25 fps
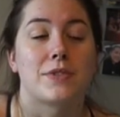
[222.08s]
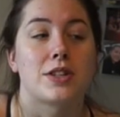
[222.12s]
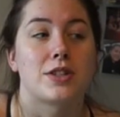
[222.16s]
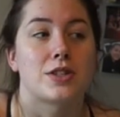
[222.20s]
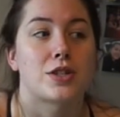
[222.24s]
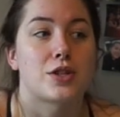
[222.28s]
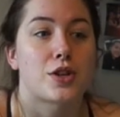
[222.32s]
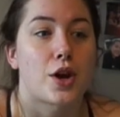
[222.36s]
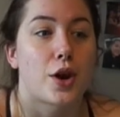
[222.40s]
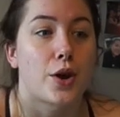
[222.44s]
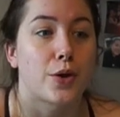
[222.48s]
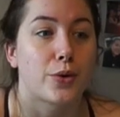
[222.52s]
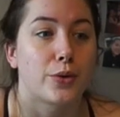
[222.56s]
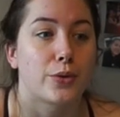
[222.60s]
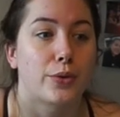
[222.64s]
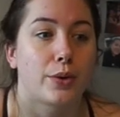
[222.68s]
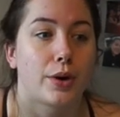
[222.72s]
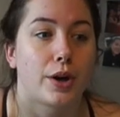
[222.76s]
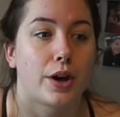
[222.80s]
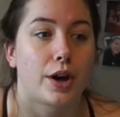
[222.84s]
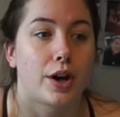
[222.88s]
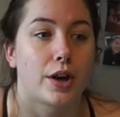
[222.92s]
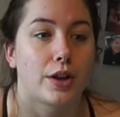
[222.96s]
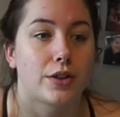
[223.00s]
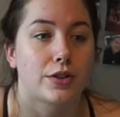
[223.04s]
So
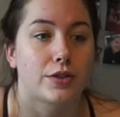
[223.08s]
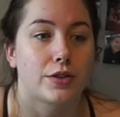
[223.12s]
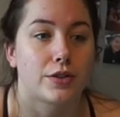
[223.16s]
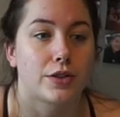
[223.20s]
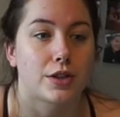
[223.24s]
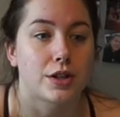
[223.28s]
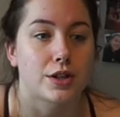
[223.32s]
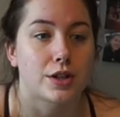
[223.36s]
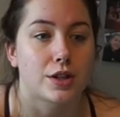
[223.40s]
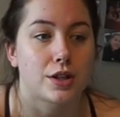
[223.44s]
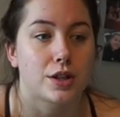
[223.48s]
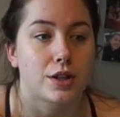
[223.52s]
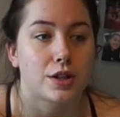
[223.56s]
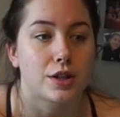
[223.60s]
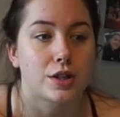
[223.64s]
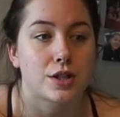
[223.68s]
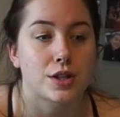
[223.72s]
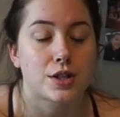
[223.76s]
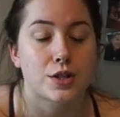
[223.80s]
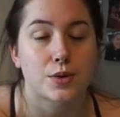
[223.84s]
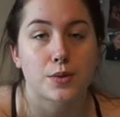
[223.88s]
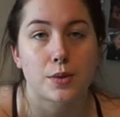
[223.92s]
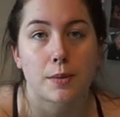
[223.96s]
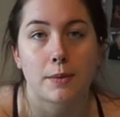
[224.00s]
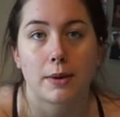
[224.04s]
the
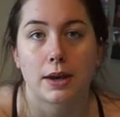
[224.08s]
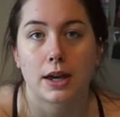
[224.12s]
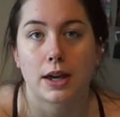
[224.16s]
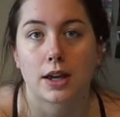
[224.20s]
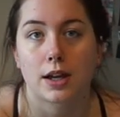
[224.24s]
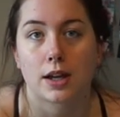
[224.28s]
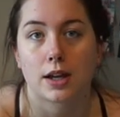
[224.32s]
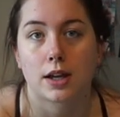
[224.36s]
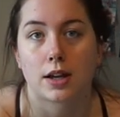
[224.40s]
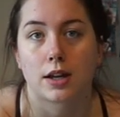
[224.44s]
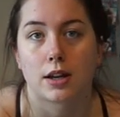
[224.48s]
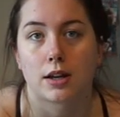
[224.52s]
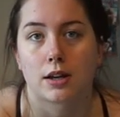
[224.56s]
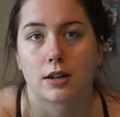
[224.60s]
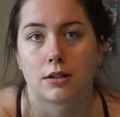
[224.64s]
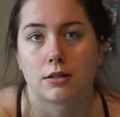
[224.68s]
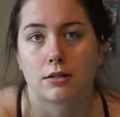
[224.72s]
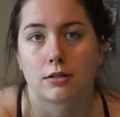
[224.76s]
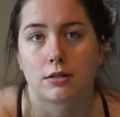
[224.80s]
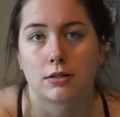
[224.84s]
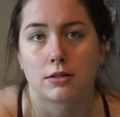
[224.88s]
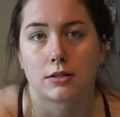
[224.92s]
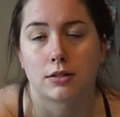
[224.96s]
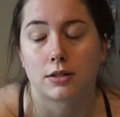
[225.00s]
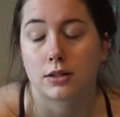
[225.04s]
swimming,
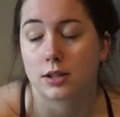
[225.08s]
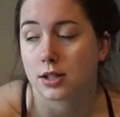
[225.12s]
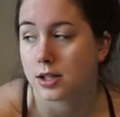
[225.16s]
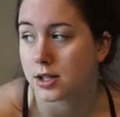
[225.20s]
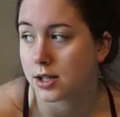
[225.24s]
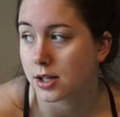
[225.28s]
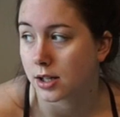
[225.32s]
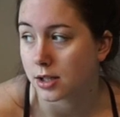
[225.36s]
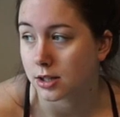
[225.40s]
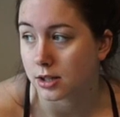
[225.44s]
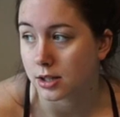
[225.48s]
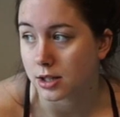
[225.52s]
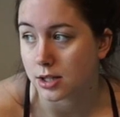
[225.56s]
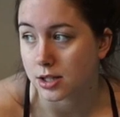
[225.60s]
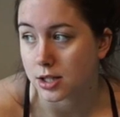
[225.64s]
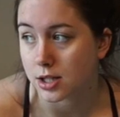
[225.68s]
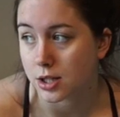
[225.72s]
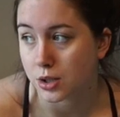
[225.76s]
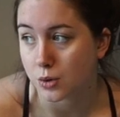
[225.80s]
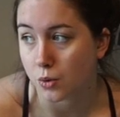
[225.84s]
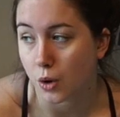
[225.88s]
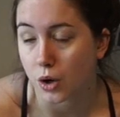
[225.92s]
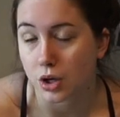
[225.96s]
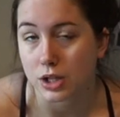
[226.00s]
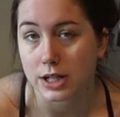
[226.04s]
the
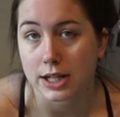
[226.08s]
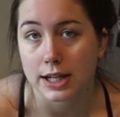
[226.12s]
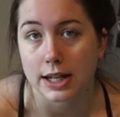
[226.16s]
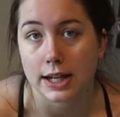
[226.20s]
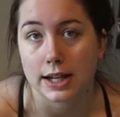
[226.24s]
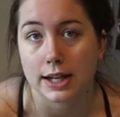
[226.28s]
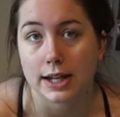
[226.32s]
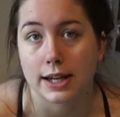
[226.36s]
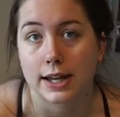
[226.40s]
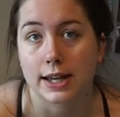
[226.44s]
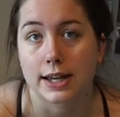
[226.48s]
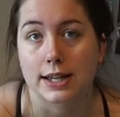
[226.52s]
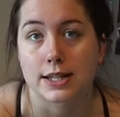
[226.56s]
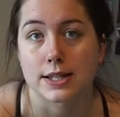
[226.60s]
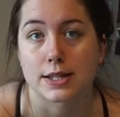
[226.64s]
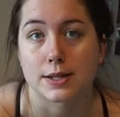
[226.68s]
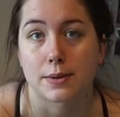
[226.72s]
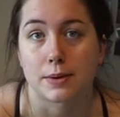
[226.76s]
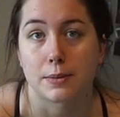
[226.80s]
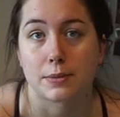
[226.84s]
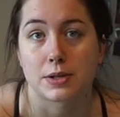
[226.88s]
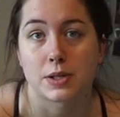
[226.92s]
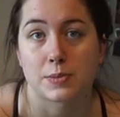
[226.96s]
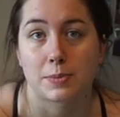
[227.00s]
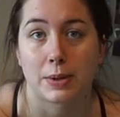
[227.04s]
squad here is
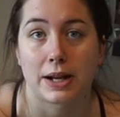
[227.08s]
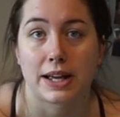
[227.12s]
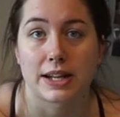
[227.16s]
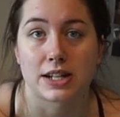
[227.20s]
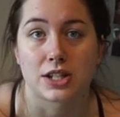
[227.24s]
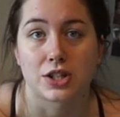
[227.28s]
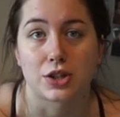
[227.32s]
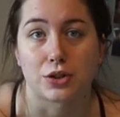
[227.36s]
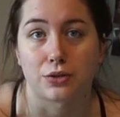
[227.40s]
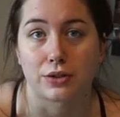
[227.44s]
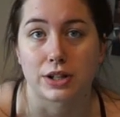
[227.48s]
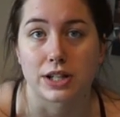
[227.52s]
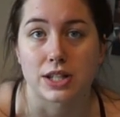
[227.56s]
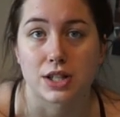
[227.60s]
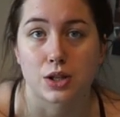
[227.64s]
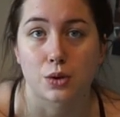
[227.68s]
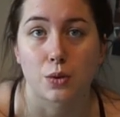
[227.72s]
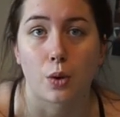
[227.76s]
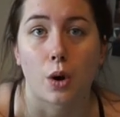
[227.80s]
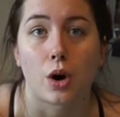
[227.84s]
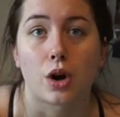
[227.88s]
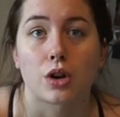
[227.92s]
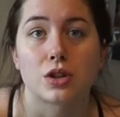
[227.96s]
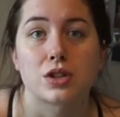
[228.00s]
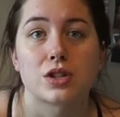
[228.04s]
split into 3
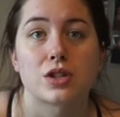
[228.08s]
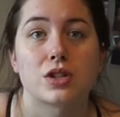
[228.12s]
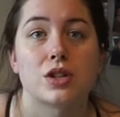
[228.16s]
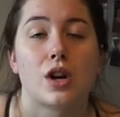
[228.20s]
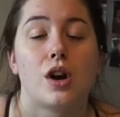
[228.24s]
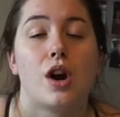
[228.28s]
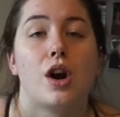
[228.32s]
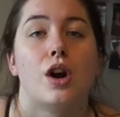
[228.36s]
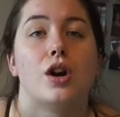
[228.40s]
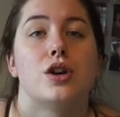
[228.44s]
squads.